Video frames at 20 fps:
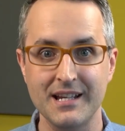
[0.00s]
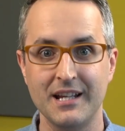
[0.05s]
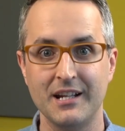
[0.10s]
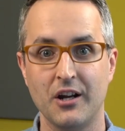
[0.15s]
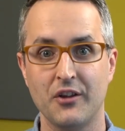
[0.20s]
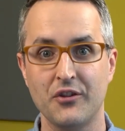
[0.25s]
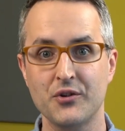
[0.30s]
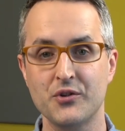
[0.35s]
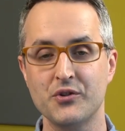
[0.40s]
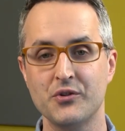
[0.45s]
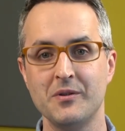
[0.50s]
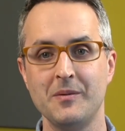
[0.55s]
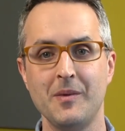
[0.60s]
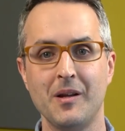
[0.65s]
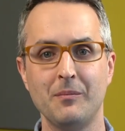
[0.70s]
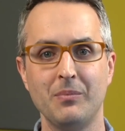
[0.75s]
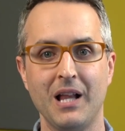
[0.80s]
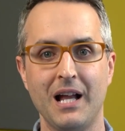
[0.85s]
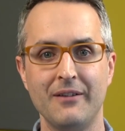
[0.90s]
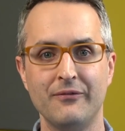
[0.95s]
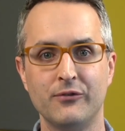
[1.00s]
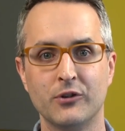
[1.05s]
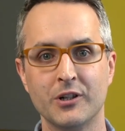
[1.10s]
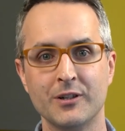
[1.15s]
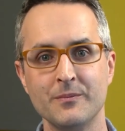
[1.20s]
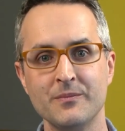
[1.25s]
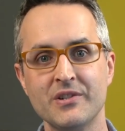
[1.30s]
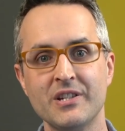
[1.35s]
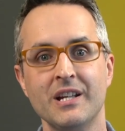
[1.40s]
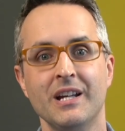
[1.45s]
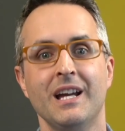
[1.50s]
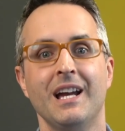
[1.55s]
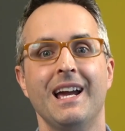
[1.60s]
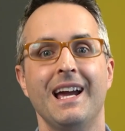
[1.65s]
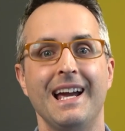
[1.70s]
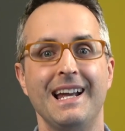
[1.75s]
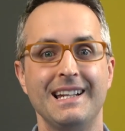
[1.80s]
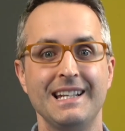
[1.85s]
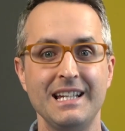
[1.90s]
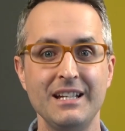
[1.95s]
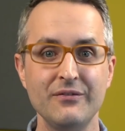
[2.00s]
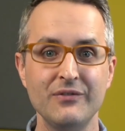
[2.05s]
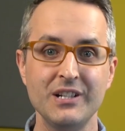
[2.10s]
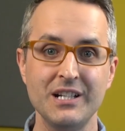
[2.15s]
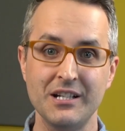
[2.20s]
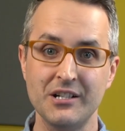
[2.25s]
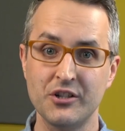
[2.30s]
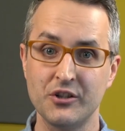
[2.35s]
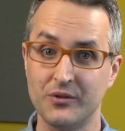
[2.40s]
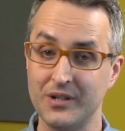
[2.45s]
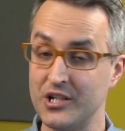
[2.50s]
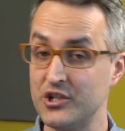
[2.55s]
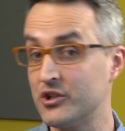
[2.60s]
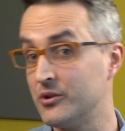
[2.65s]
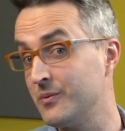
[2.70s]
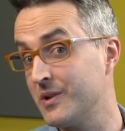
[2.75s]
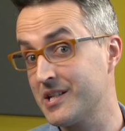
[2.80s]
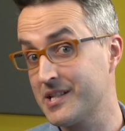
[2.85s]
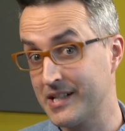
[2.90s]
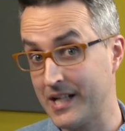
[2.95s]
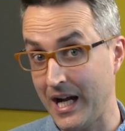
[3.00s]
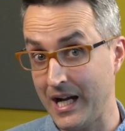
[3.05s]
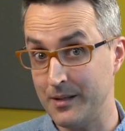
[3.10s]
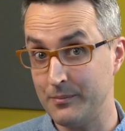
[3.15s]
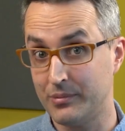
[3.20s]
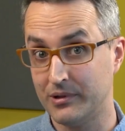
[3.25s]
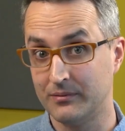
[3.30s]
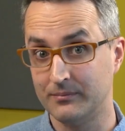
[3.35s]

and other streaming platforms, and even integration with Skype.